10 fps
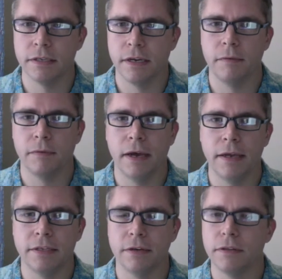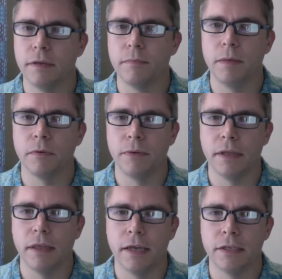And I don't think people
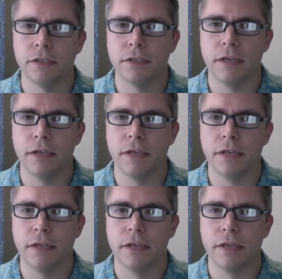realize just